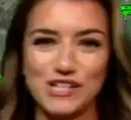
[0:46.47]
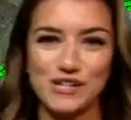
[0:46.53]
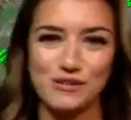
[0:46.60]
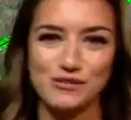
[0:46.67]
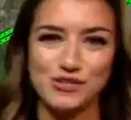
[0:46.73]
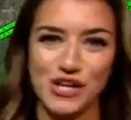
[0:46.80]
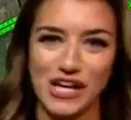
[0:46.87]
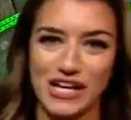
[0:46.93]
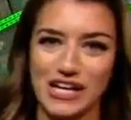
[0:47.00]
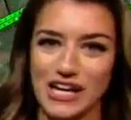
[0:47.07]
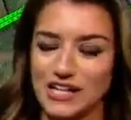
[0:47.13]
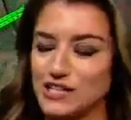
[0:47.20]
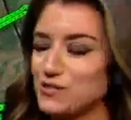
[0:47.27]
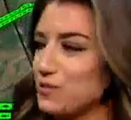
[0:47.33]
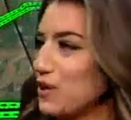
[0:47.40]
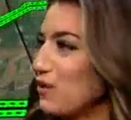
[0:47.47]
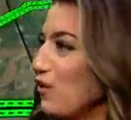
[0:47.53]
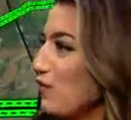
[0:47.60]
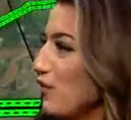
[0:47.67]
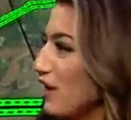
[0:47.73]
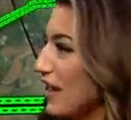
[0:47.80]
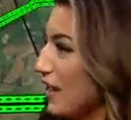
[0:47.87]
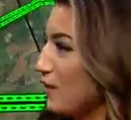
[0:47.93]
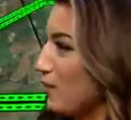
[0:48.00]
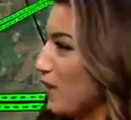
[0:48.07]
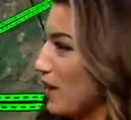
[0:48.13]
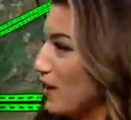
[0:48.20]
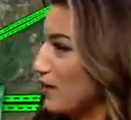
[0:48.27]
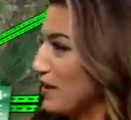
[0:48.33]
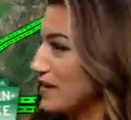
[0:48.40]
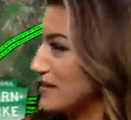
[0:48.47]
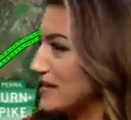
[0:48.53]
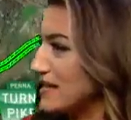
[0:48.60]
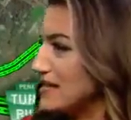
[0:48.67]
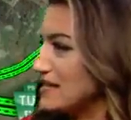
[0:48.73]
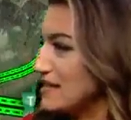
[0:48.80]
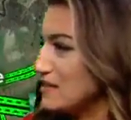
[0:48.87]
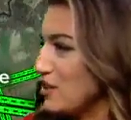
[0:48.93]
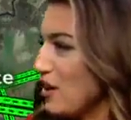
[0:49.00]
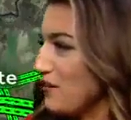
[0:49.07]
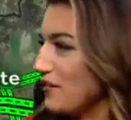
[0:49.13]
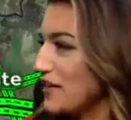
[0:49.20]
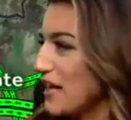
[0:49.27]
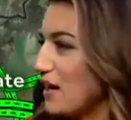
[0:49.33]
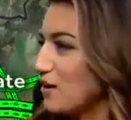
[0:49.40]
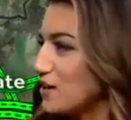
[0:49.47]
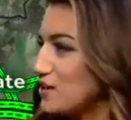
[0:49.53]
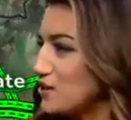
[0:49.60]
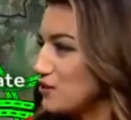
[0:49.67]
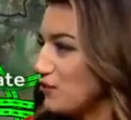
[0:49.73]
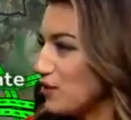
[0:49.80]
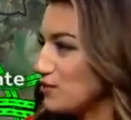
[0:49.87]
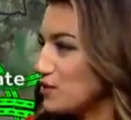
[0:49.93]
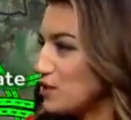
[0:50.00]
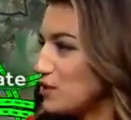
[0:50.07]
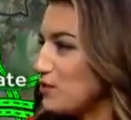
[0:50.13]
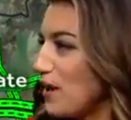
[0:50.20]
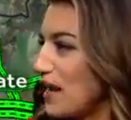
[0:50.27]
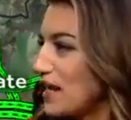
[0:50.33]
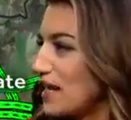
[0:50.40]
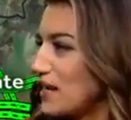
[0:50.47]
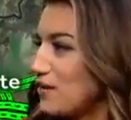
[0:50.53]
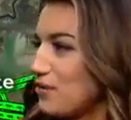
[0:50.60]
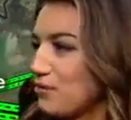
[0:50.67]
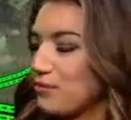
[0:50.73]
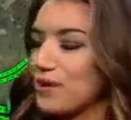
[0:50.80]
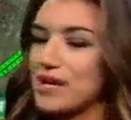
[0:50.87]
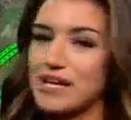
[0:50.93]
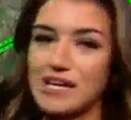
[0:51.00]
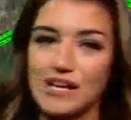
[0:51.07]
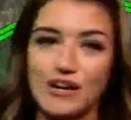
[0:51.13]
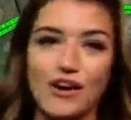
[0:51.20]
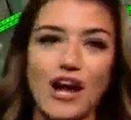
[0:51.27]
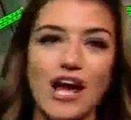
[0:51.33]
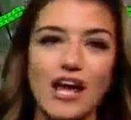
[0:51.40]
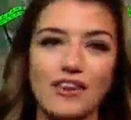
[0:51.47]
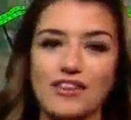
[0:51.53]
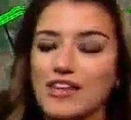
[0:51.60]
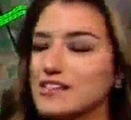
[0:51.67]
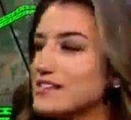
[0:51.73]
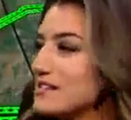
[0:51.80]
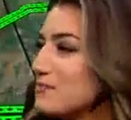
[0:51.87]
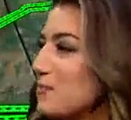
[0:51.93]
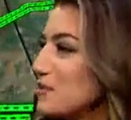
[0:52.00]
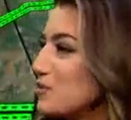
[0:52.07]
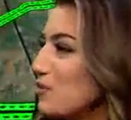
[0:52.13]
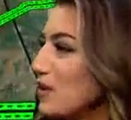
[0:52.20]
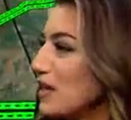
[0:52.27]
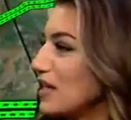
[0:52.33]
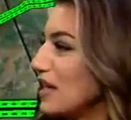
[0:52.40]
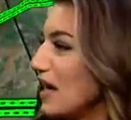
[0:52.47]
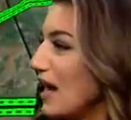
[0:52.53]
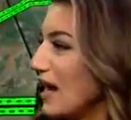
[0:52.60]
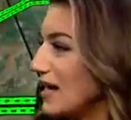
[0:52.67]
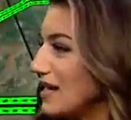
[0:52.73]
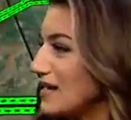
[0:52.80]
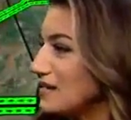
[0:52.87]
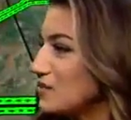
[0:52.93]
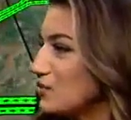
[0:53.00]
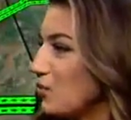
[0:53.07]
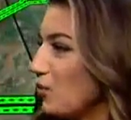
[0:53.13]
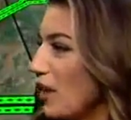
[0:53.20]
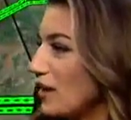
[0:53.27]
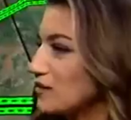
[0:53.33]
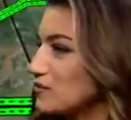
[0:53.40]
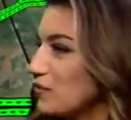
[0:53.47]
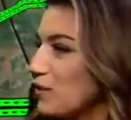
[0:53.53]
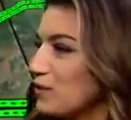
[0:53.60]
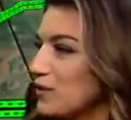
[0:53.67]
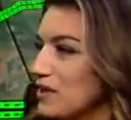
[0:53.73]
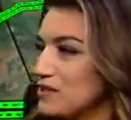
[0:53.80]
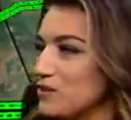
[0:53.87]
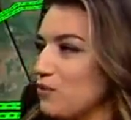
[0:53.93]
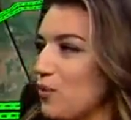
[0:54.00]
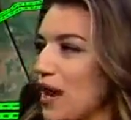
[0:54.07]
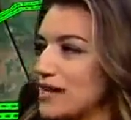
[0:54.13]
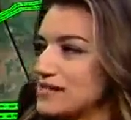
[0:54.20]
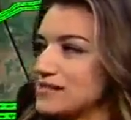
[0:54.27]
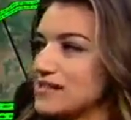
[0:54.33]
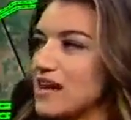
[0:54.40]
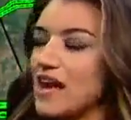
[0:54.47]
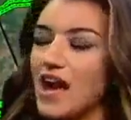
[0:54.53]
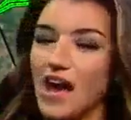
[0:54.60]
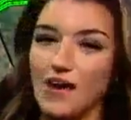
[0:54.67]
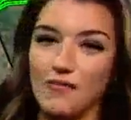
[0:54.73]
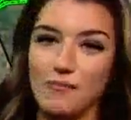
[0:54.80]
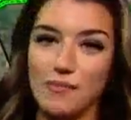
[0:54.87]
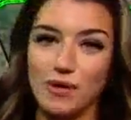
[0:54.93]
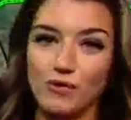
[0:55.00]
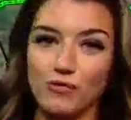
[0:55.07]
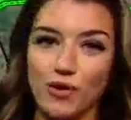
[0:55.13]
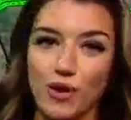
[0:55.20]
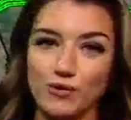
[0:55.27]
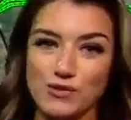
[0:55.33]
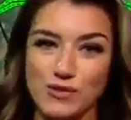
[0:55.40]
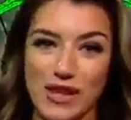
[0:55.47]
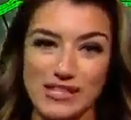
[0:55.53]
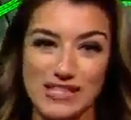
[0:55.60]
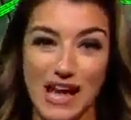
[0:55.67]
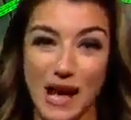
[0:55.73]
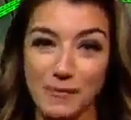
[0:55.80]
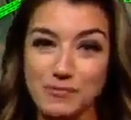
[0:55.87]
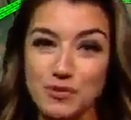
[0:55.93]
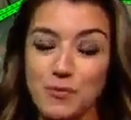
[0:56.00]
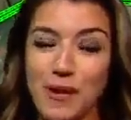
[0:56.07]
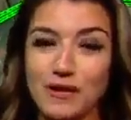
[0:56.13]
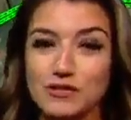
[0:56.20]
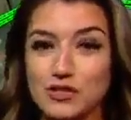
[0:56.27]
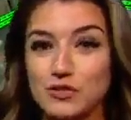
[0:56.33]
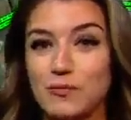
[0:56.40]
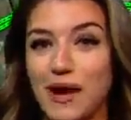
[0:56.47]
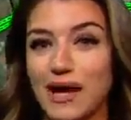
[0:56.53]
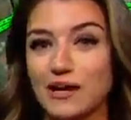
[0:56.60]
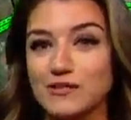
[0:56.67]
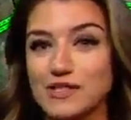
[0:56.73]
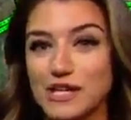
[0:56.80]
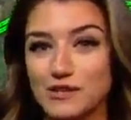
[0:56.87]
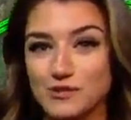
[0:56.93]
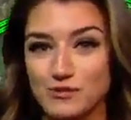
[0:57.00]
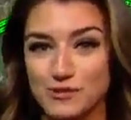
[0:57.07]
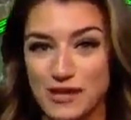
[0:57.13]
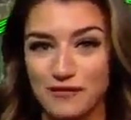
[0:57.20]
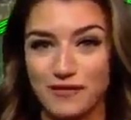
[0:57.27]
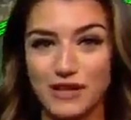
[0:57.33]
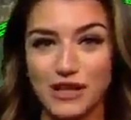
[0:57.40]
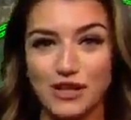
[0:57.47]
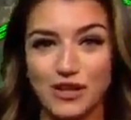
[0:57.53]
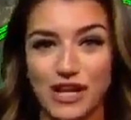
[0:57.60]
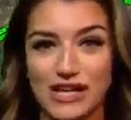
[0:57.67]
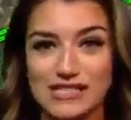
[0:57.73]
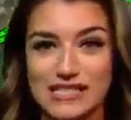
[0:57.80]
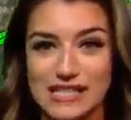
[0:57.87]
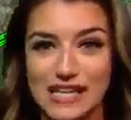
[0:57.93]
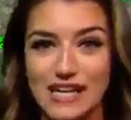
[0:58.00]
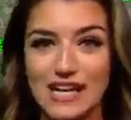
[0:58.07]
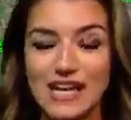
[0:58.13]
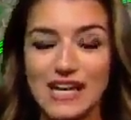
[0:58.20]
to you, Shannon. I just want to go over again where this is in Dauphin County to Route 283 here. This is between uh, East Tollhouse Road to west of Mill Road, so that's up to about two miles there, so definitely a good idea